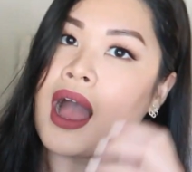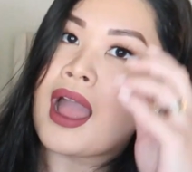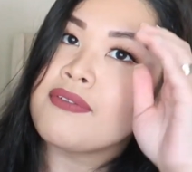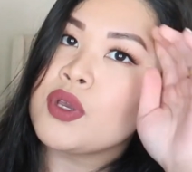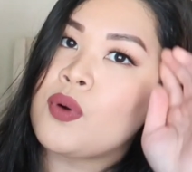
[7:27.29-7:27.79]
I
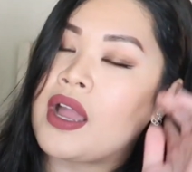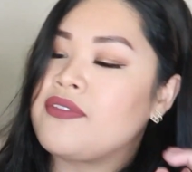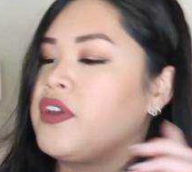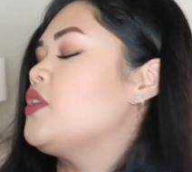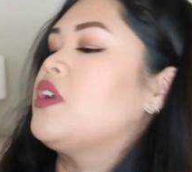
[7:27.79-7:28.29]
haven't
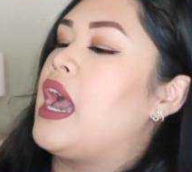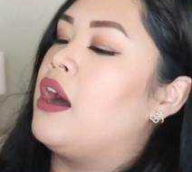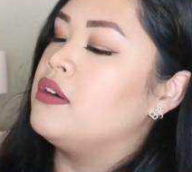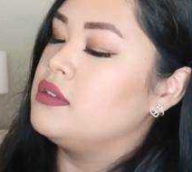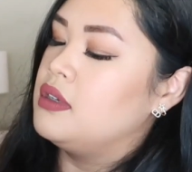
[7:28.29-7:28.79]
quite figured
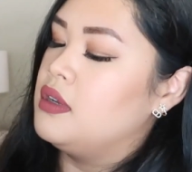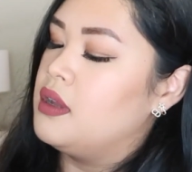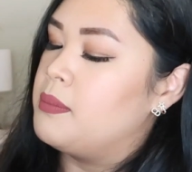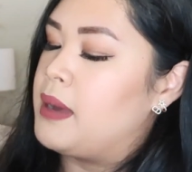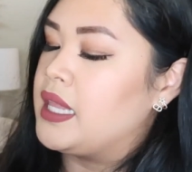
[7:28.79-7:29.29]
out
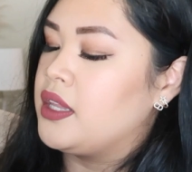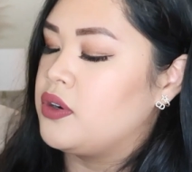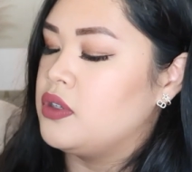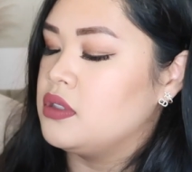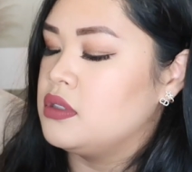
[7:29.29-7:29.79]
my
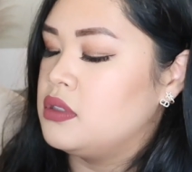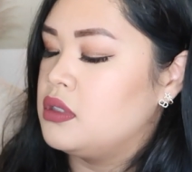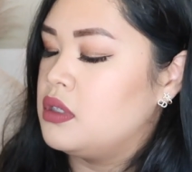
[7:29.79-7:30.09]
little